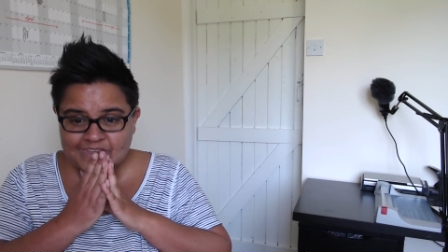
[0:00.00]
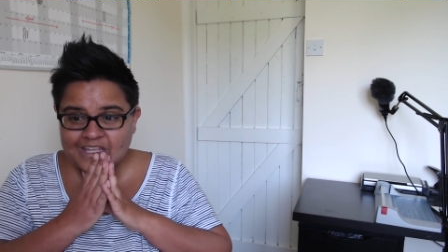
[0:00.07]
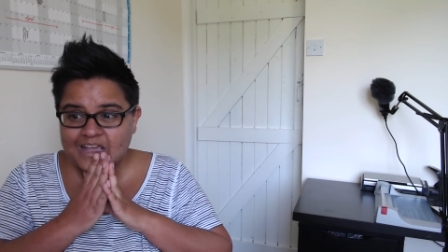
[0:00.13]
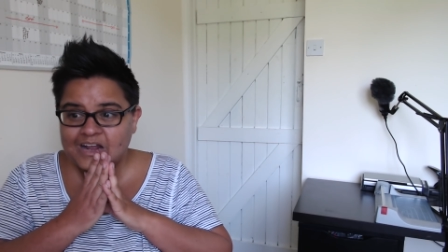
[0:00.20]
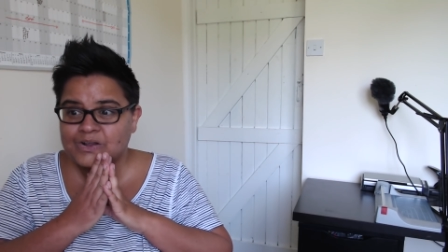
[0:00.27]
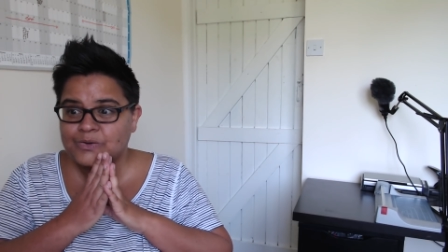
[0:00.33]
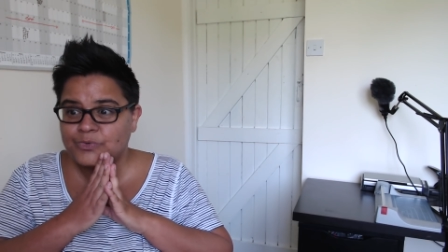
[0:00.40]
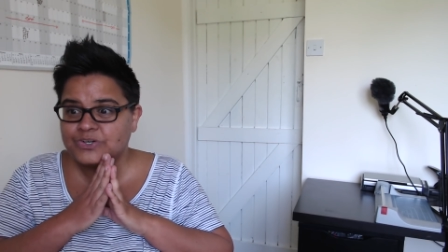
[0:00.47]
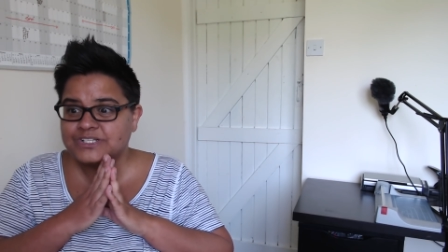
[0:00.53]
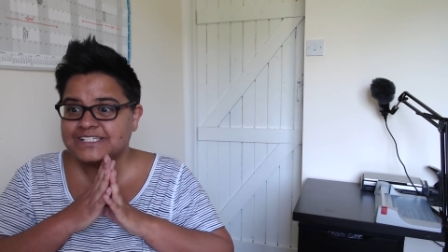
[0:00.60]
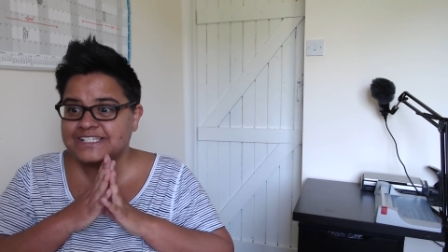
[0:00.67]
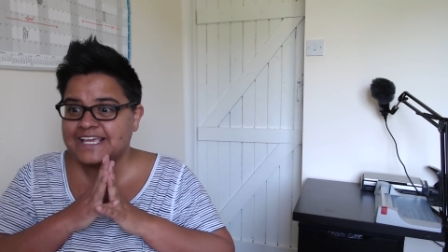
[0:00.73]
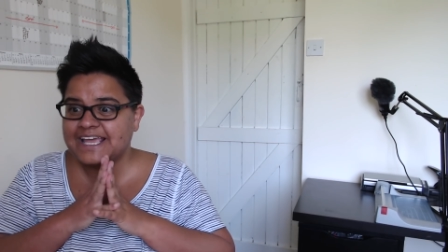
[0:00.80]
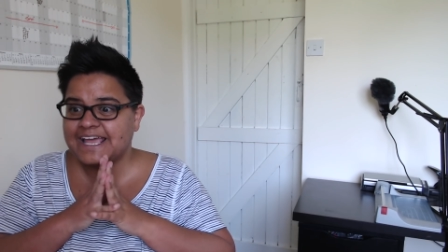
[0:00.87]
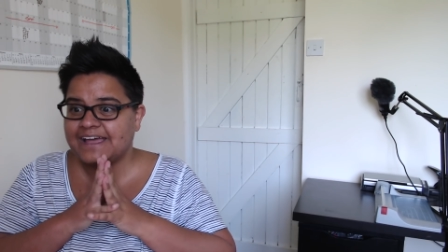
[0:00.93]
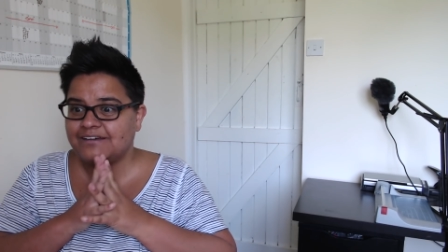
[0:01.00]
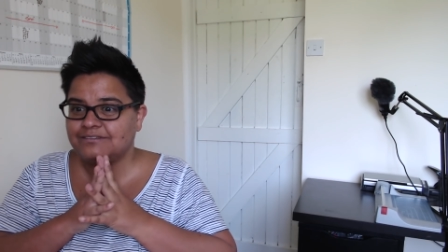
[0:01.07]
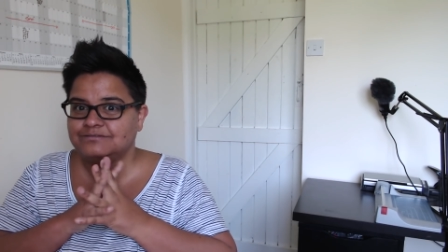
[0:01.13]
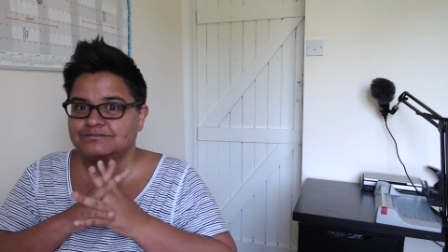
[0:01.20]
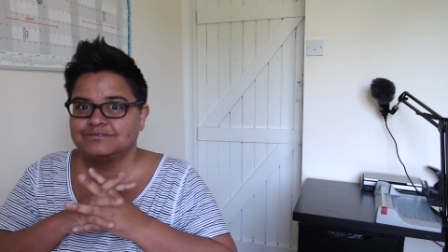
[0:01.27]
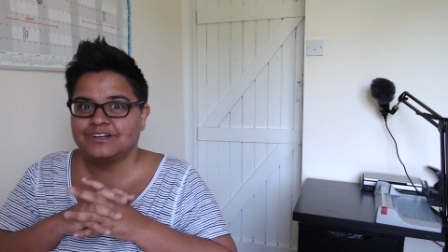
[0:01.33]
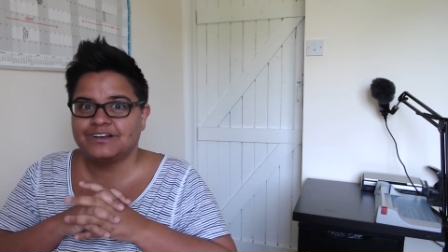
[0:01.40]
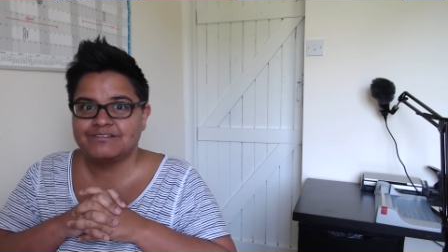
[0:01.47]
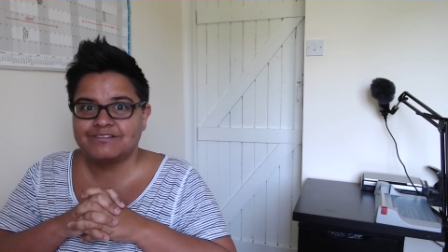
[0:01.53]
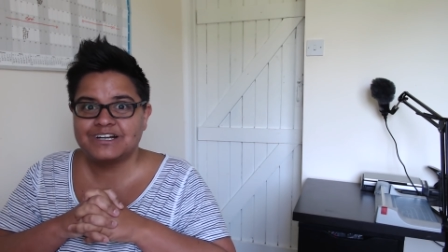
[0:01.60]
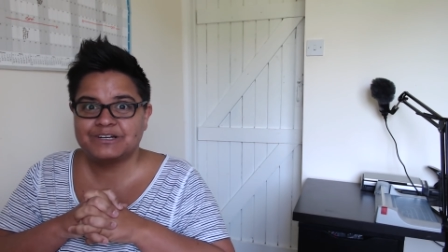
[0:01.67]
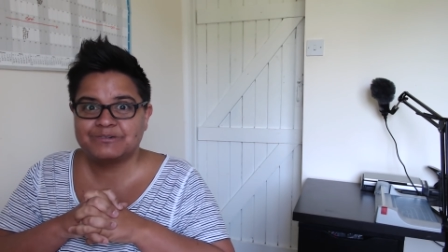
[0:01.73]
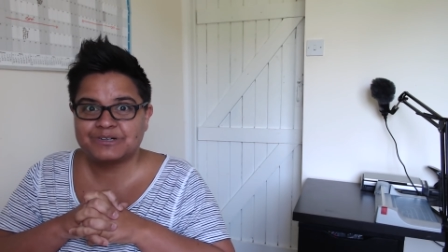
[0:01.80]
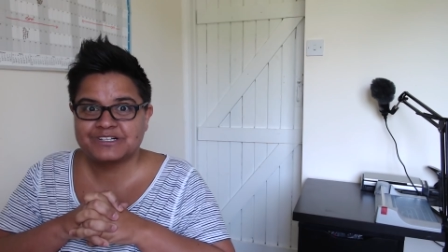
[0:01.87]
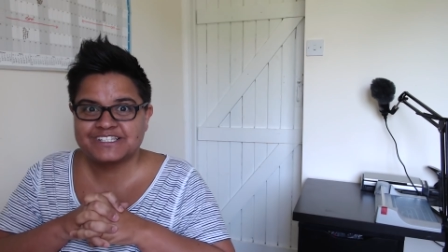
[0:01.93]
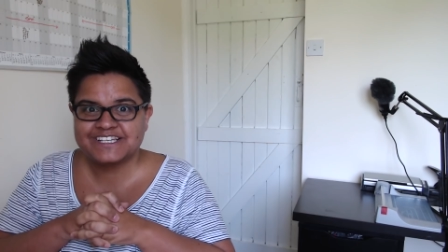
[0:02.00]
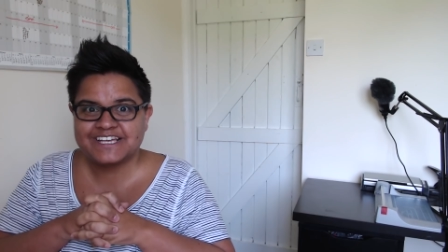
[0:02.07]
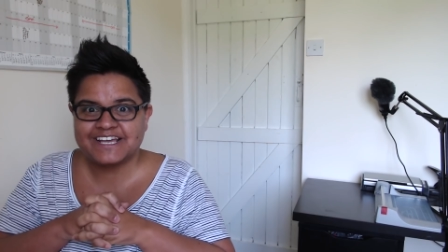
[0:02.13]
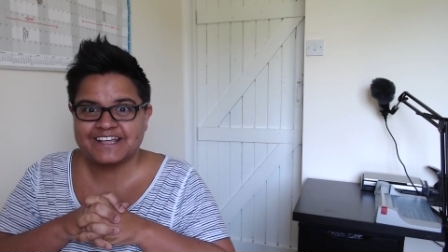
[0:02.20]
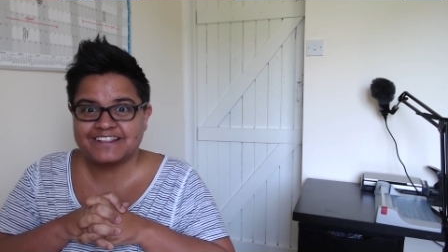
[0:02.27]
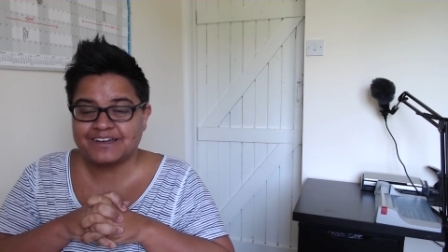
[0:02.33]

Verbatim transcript: And I want to see it. I really want to see it.